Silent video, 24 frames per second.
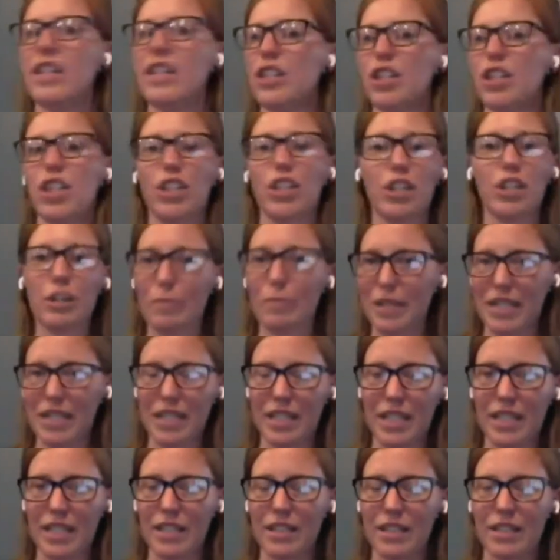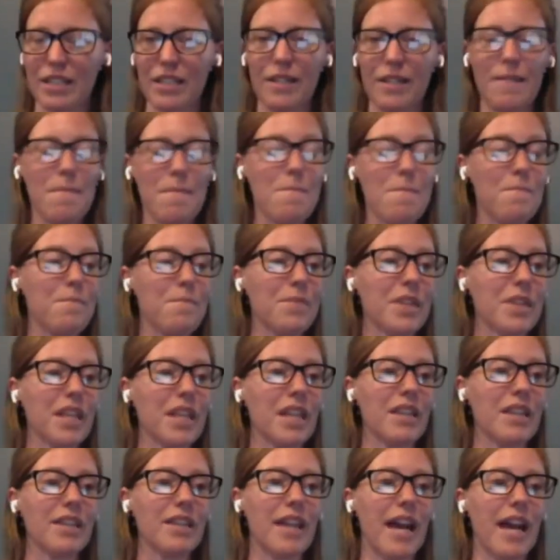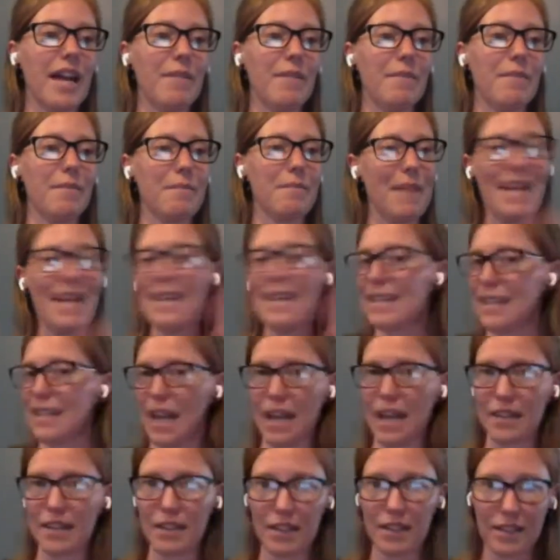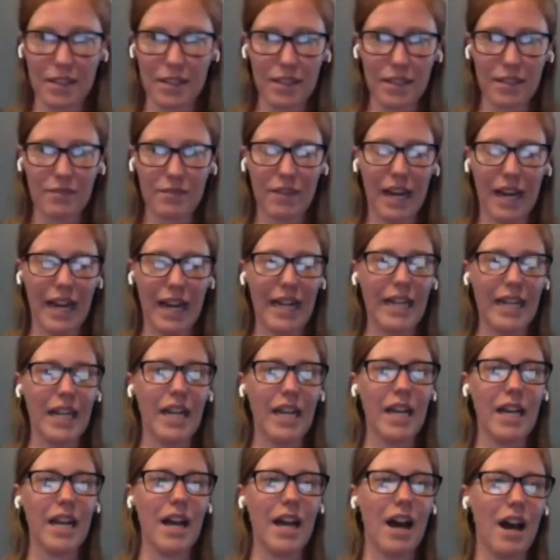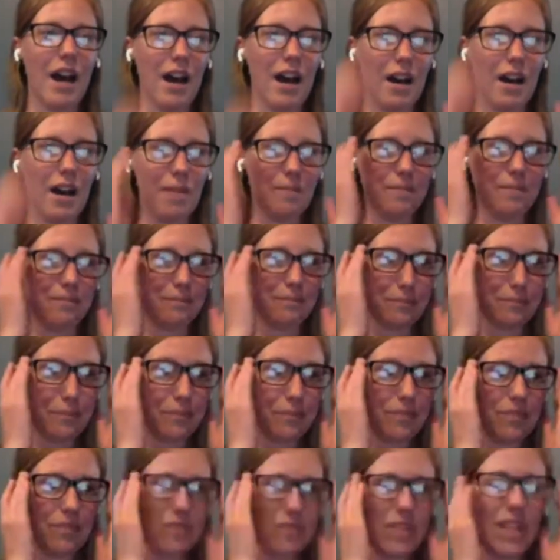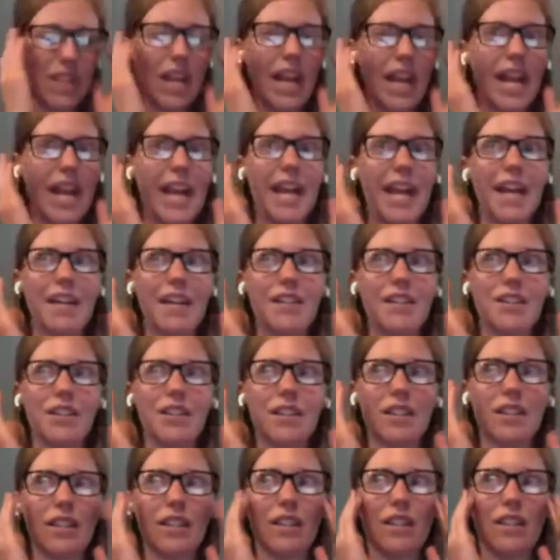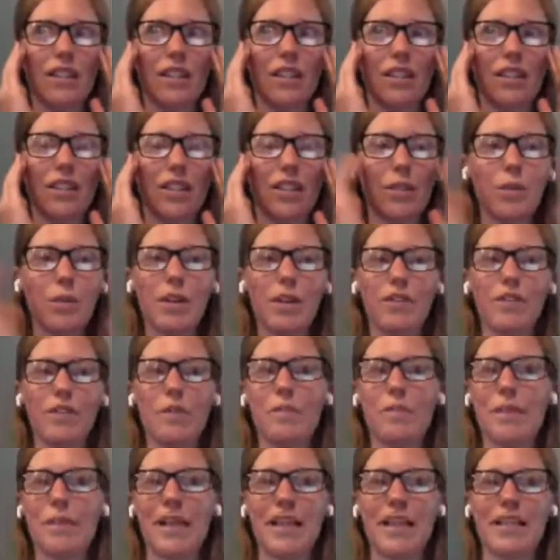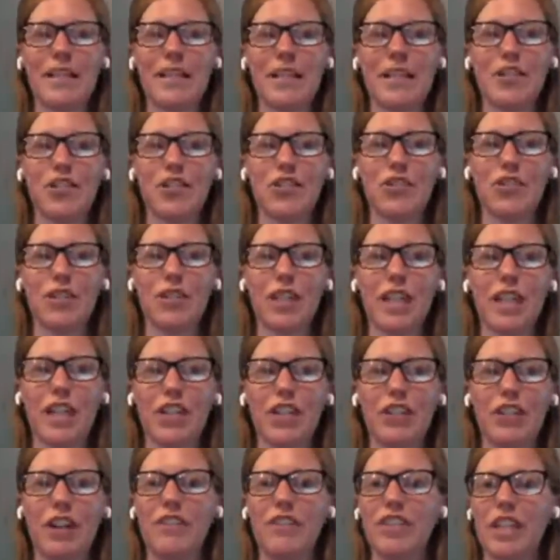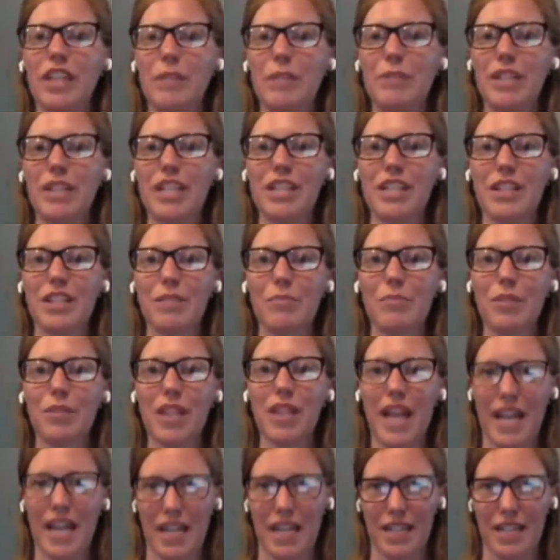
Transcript: to your business that make sense, right? And they're one of the biggest industry-leading travel companies in the planet,